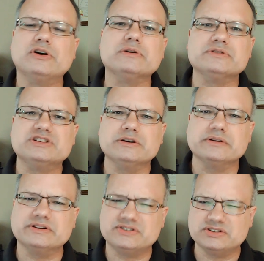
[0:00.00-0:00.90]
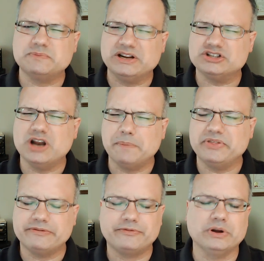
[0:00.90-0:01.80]
hundred series suspension up at
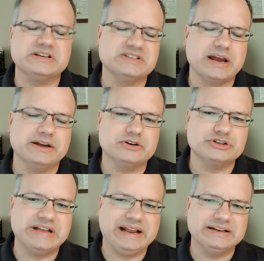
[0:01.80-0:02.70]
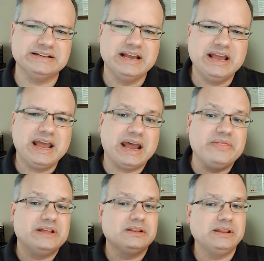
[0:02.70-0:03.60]
the front, as I understand. And
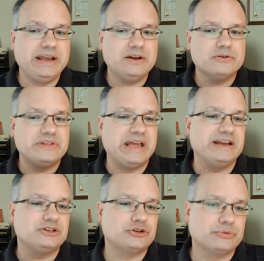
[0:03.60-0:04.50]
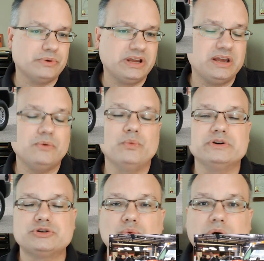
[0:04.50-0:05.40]
then later, the H three,
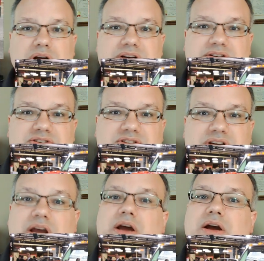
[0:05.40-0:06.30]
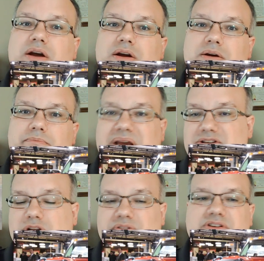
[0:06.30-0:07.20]
which was
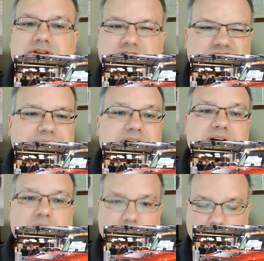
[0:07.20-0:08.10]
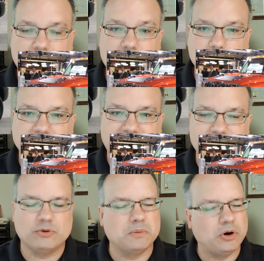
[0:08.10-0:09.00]
based on the Chevy Colorado
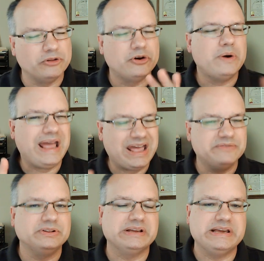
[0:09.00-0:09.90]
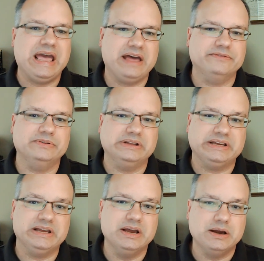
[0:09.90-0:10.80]
platform, although heavily,
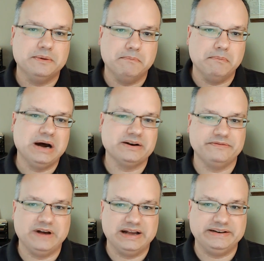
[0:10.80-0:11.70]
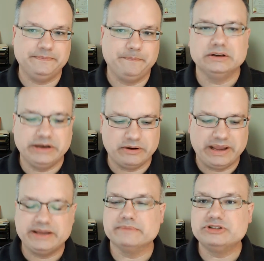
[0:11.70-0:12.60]
heavily modified. Now,
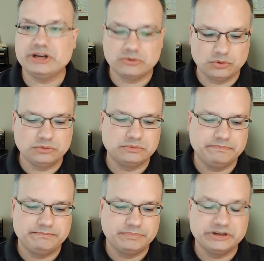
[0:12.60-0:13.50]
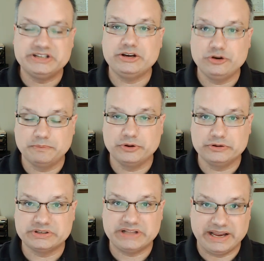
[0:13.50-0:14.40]
A M General continue to
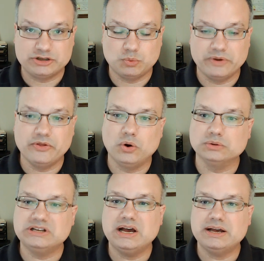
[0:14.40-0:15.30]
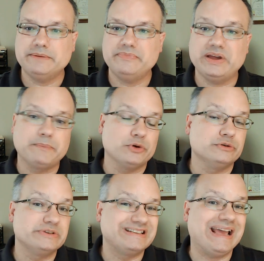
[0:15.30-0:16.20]
produce the H one the whole time. They
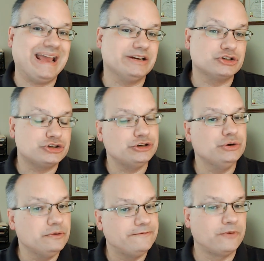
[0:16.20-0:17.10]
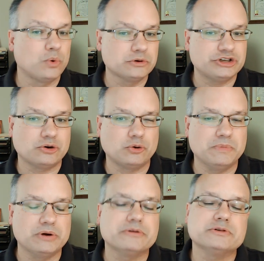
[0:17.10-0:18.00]
produced the H two for General
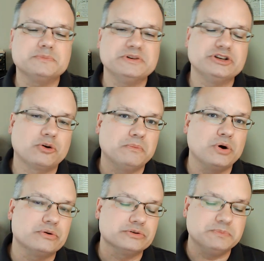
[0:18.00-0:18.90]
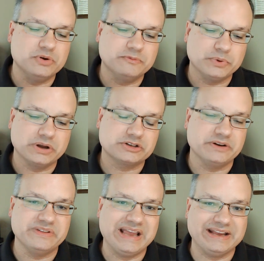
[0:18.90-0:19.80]
Motors, but General Motors moved production
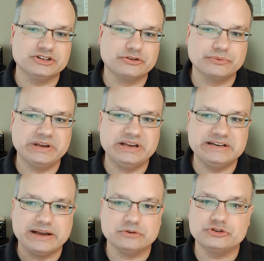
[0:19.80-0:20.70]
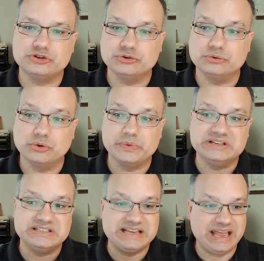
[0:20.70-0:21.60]
of the H three down to
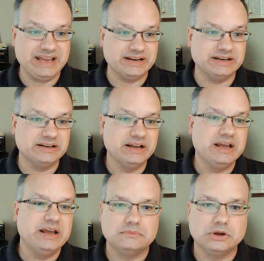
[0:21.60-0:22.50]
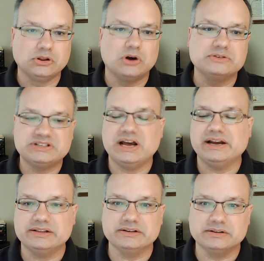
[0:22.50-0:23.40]
Louisiana
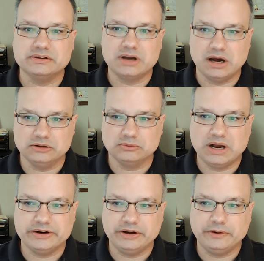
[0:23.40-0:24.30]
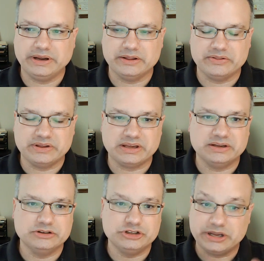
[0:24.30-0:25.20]
alongside the, the Colorado and the
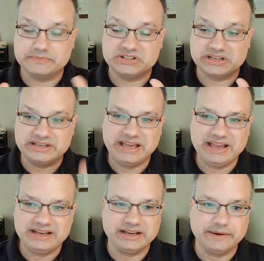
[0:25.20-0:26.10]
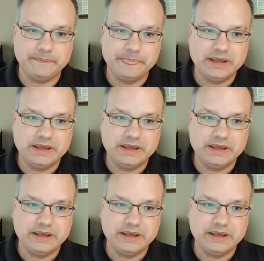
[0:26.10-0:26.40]
G M C Canyon.